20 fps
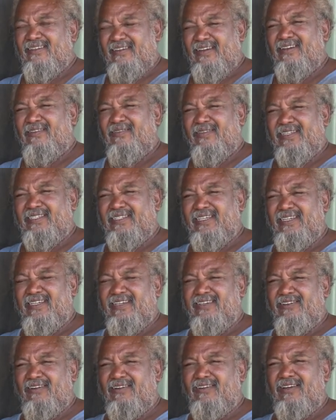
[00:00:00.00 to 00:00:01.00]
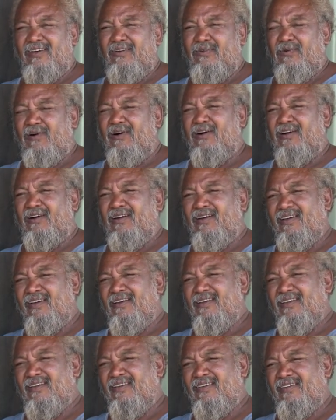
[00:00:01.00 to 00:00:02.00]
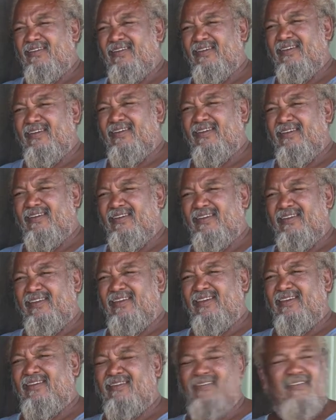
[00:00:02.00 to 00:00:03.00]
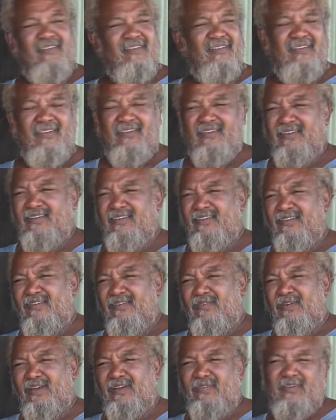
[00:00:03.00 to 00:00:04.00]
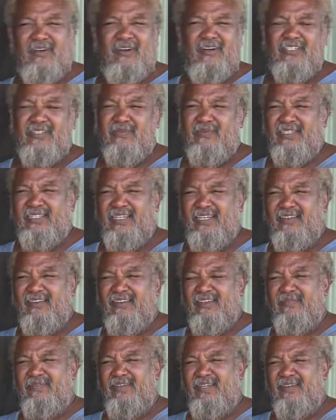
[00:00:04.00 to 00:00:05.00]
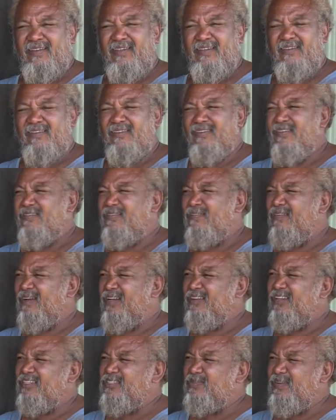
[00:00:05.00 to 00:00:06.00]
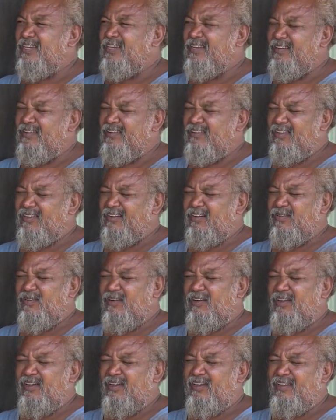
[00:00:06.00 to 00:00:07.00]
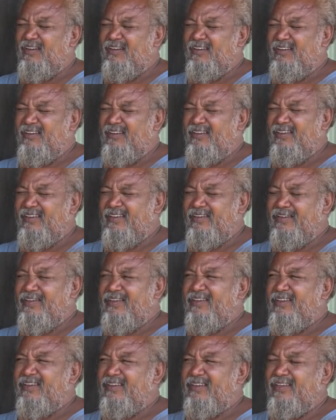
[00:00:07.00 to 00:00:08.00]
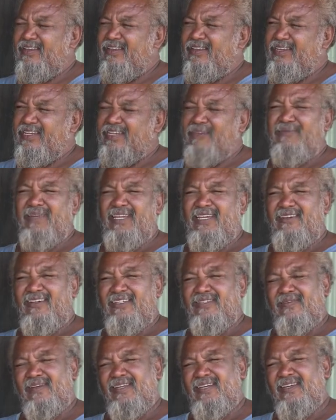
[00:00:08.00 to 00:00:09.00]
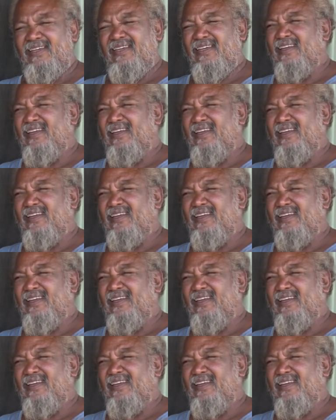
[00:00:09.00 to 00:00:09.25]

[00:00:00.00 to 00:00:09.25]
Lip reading: I went and seen a Dr. Wong in one of the hospitals in Derby. What hospital, Dr. Wong? The Kimberley Hospital, eh?